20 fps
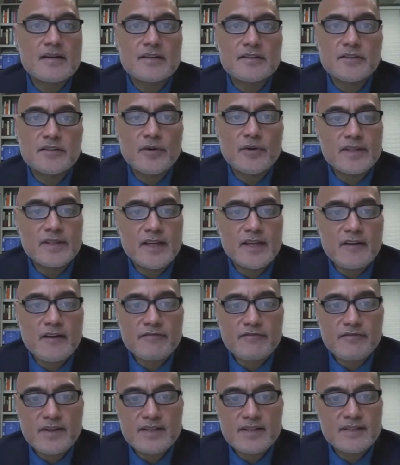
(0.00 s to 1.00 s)
Knowing that our
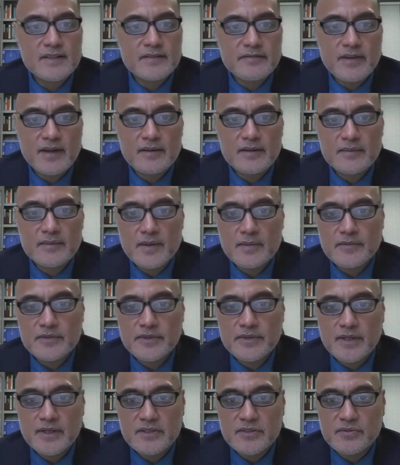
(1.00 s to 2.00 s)
friends and family
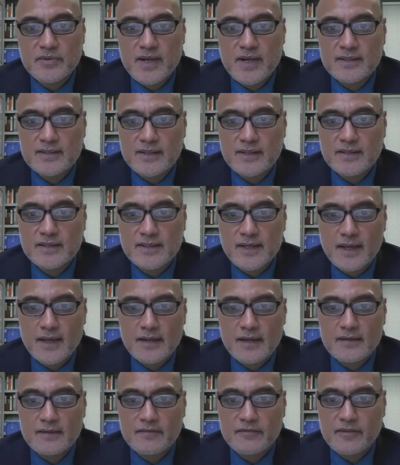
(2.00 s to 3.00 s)
members are contracting and
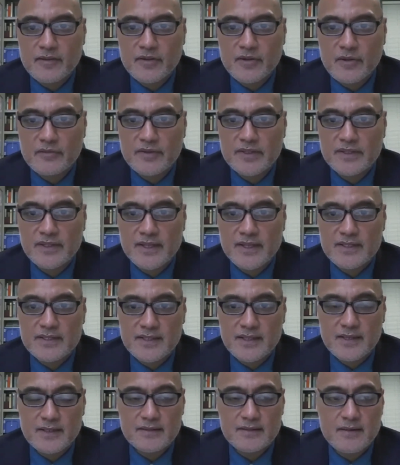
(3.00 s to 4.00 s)
dying from
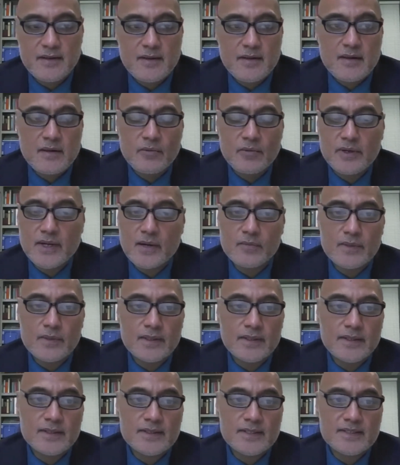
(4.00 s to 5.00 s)
COVID-19, we're not
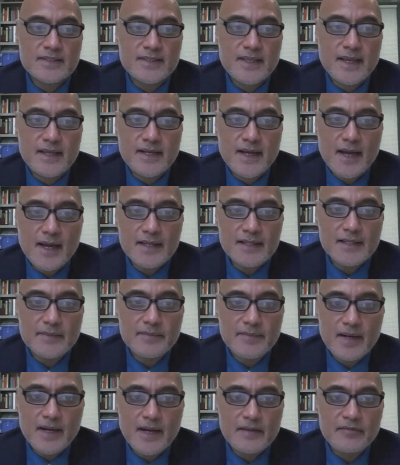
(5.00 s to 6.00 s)
willing to stand idly
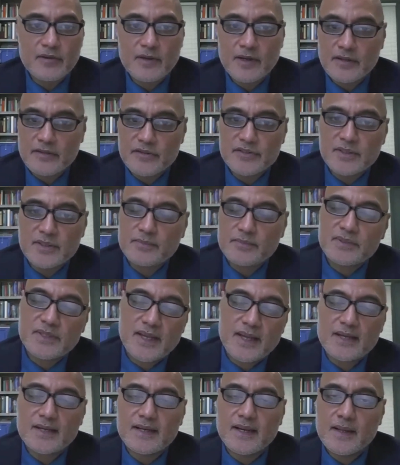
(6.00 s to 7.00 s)
by for others to
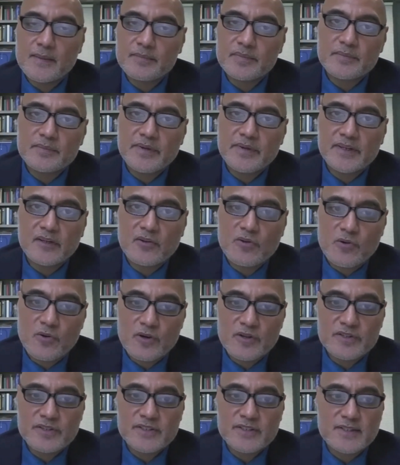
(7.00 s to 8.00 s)
plan and implement a
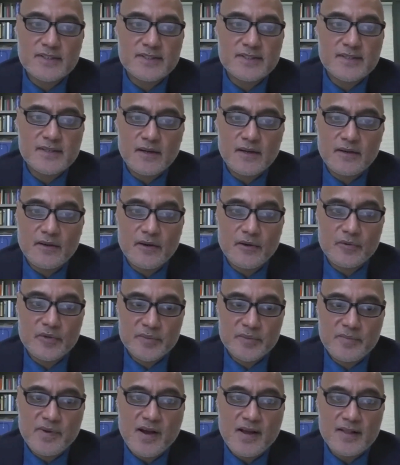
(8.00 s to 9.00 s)
course or a
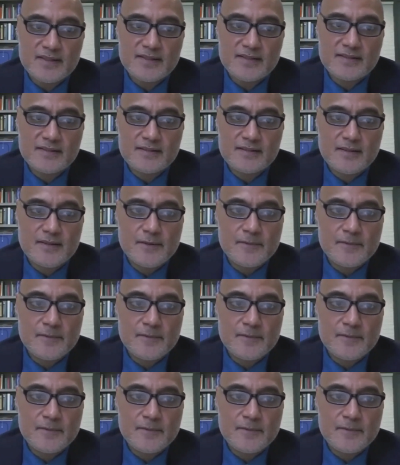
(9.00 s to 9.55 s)
response.